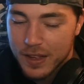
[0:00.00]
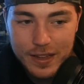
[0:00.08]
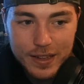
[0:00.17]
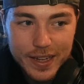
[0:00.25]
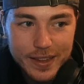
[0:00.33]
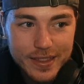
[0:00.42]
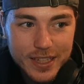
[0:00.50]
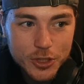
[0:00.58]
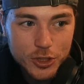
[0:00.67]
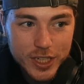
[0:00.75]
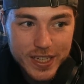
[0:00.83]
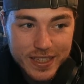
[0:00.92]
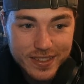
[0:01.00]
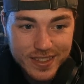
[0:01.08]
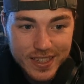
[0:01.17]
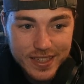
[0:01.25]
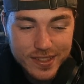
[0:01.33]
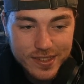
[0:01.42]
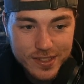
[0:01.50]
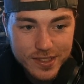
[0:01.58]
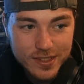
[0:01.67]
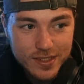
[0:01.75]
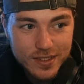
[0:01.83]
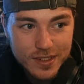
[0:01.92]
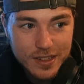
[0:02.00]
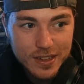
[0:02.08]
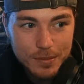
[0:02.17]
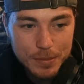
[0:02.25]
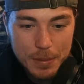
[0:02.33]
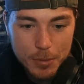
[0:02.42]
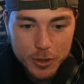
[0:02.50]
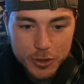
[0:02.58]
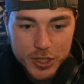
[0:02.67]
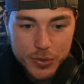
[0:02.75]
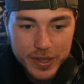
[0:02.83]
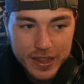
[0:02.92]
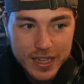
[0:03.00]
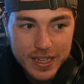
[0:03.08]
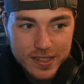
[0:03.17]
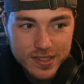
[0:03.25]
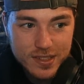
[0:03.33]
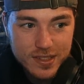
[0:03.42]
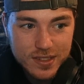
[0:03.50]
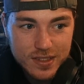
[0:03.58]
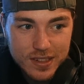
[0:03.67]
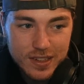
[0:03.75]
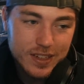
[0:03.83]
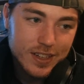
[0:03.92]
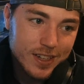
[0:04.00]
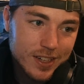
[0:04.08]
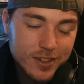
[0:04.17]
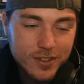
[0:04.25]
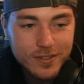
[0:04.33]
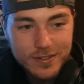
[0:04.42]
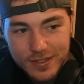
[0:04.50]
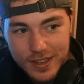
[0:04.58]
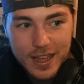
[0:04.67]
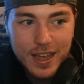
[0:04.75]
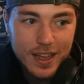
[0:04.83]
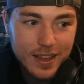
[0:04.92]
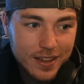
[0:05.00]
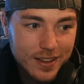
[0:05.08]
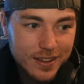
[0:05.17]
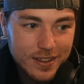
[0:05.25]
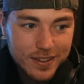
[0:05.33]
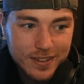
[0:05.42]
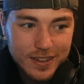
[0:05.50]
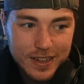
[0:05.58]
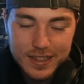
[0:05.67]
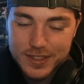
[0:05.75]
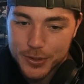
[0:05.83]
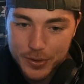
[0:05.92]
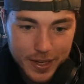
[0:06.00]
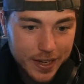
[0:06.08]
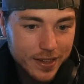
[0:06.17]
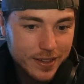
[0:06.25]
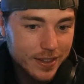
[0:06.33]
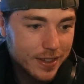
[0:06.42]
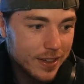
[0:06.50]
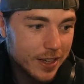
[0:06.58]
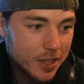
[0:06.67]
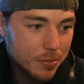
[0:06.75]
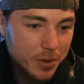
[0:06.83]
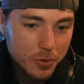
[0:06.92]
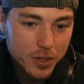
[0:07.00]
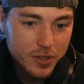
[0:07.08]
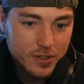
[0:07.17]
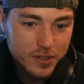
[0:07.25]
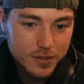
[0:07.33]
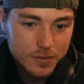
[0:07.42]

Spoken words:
Like, this shit exists. People are doing this. You know? It's okay. It could be worse.